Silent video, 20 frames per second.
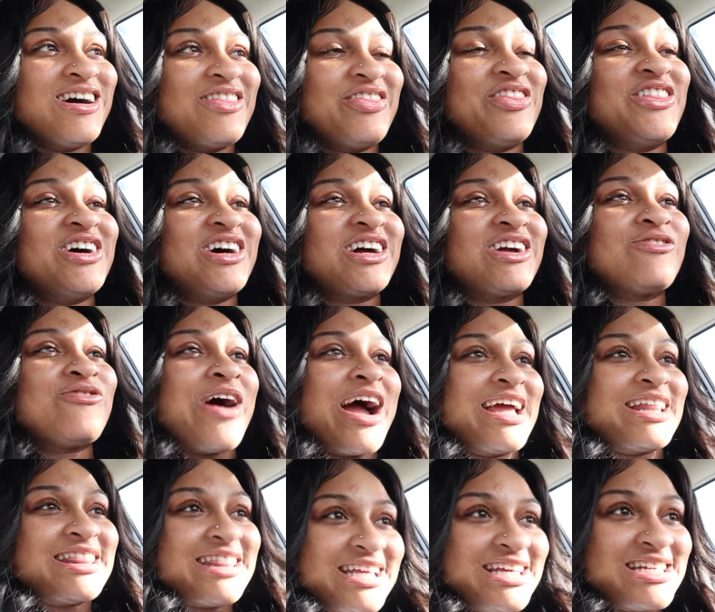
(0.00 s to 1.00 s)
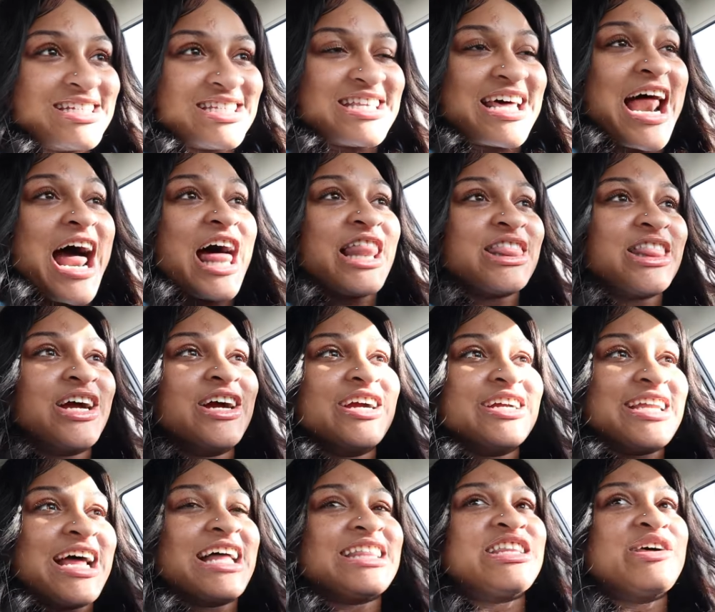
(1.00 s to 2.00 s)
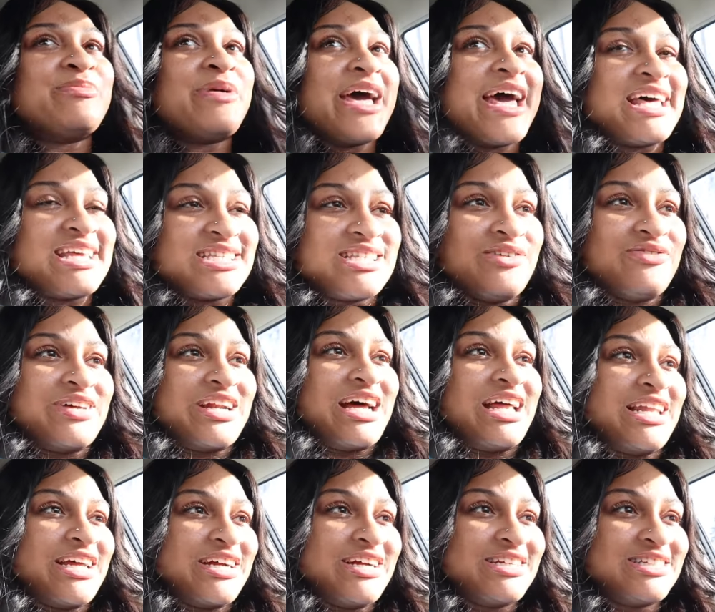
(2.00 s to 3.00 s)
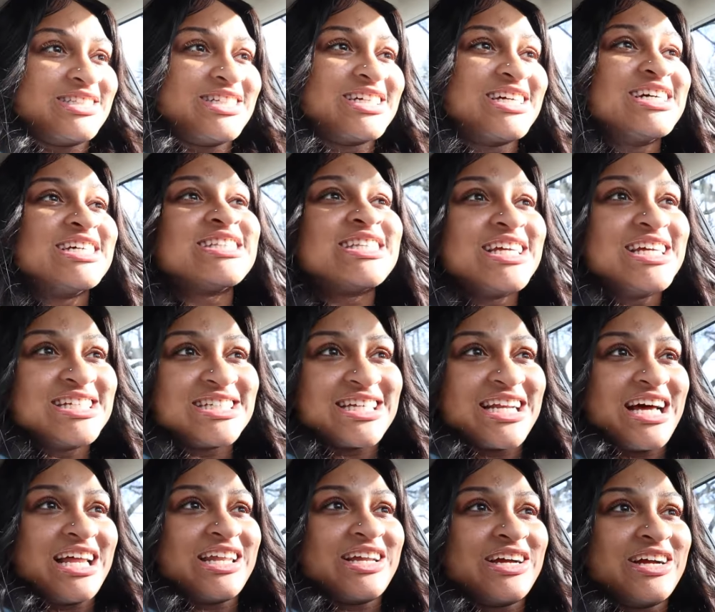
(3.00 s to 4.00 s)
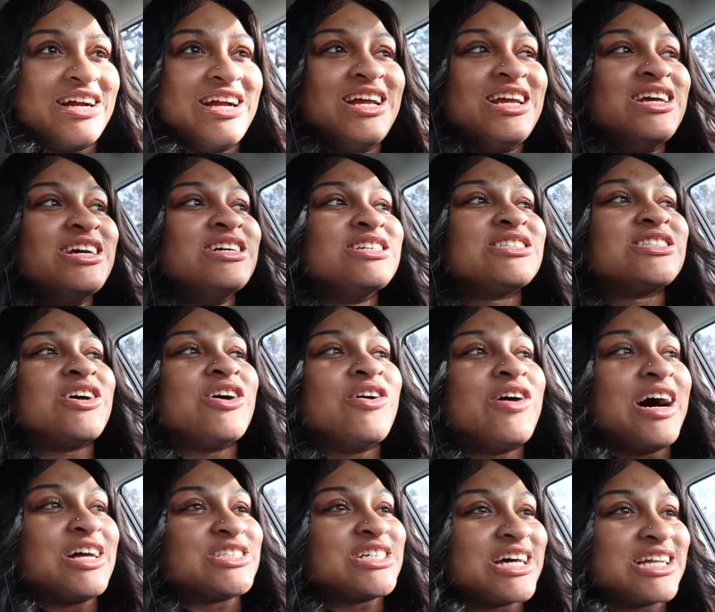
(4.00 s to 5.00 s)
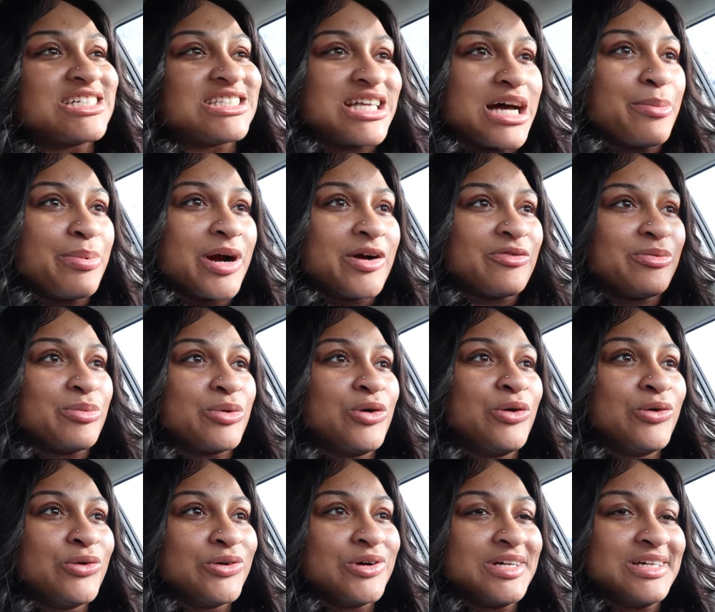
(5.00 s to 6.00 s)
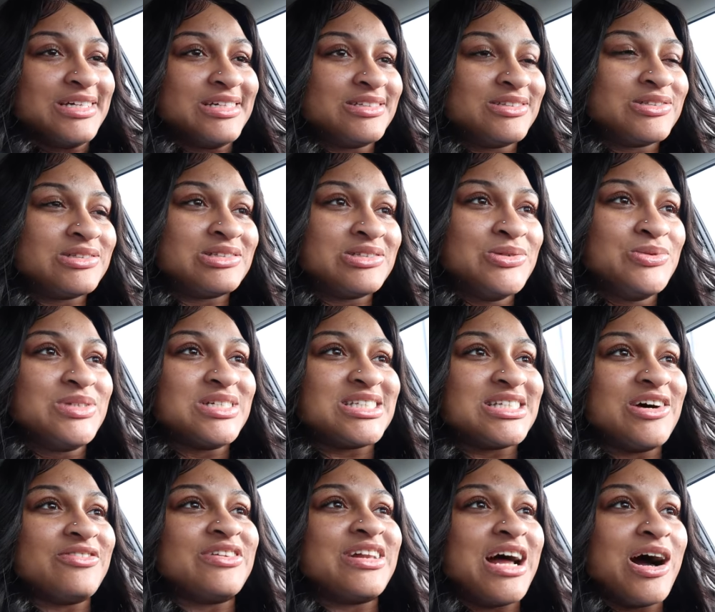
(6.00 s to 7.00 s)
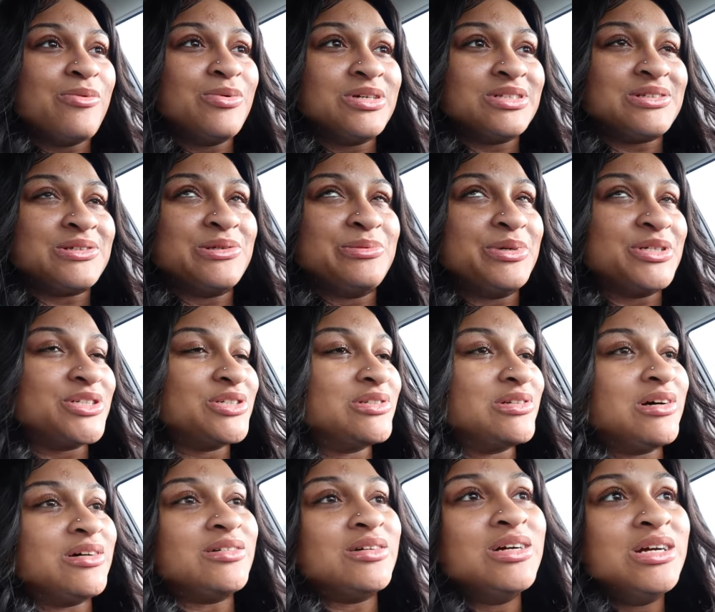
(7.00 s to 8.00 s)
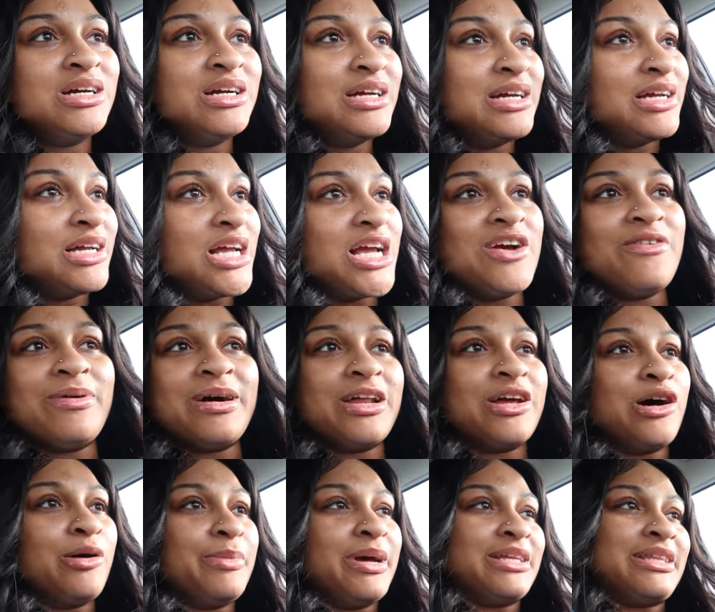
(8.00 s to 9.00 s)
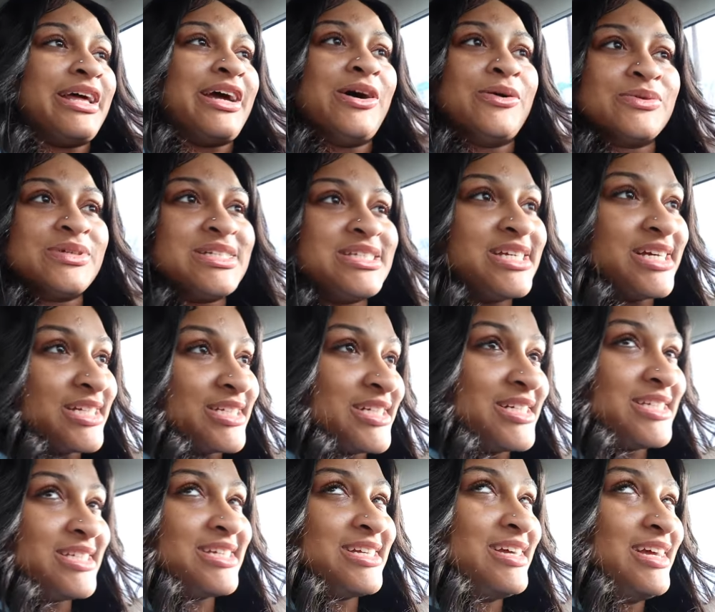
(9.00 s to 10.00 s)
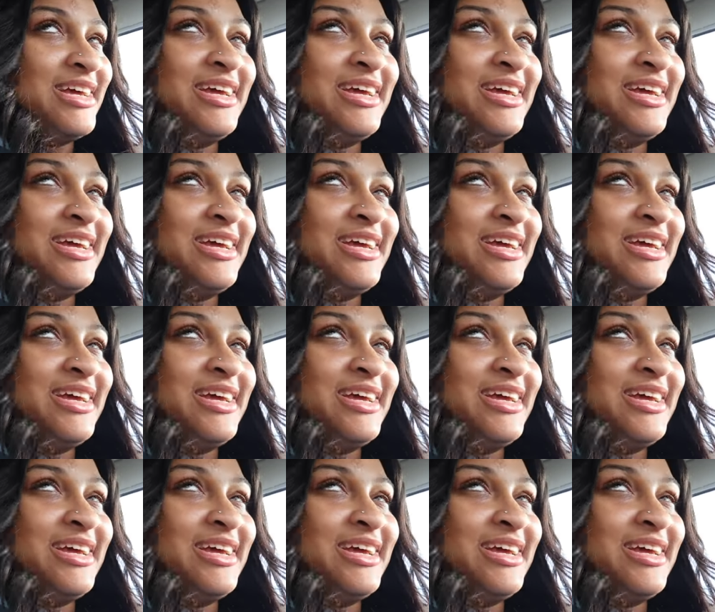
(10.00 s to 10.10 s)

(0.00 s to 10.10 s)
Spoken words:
the right things that I learned, not the bad stuff that I learned, the good things that I learned. So I try to stop her from going through the stuff that I went through, but you know, everybody gonna make their own decisions.